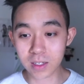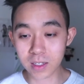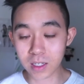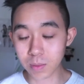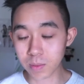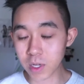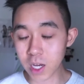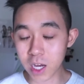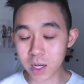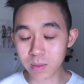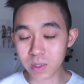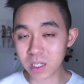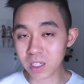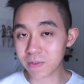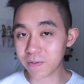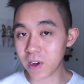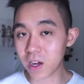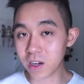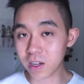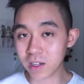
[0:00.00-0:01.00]
Sometimes it's
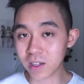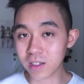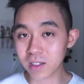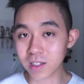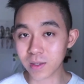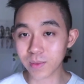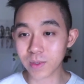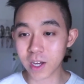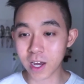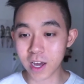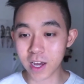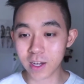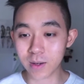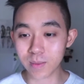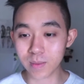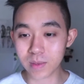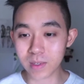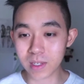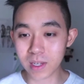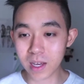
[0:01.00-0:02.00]
funny,
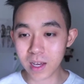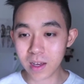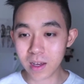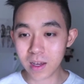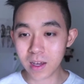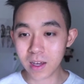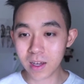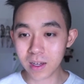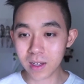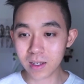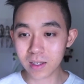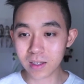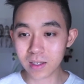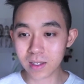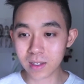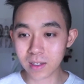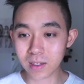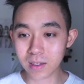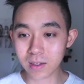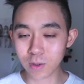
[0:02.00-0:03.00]
sometimes
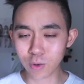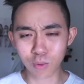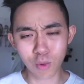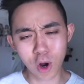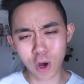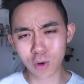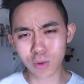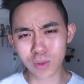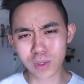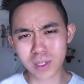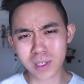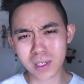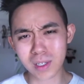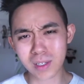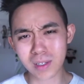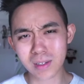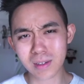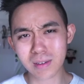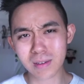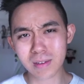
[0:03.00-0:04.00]
it's gross.